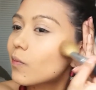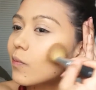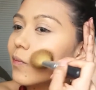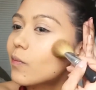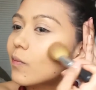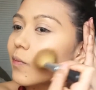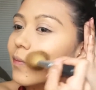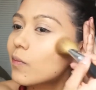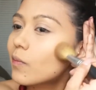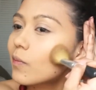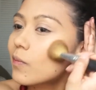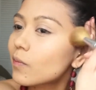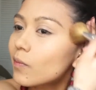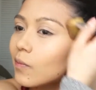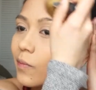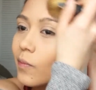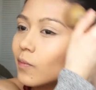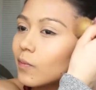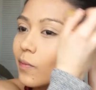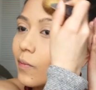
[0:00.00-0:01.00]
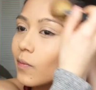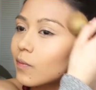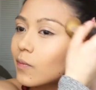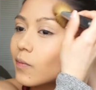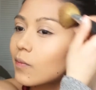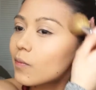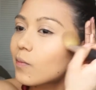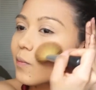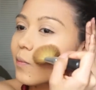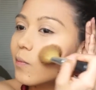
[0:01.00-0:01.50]
And then I do touch up
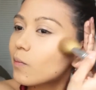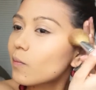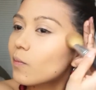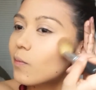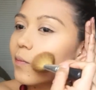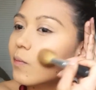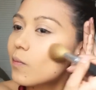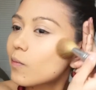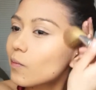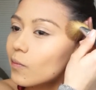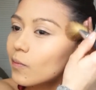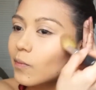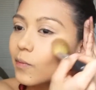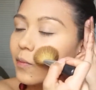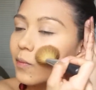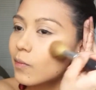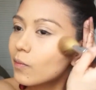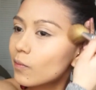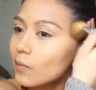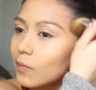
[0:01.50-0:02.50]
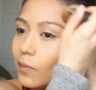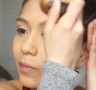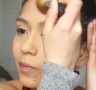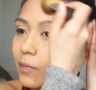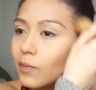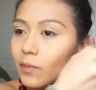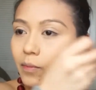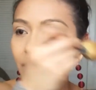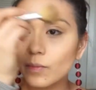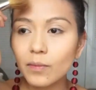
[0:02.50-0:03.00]
one more time on the
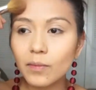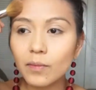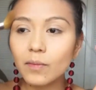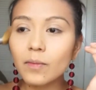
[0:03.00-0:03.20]
cheeks.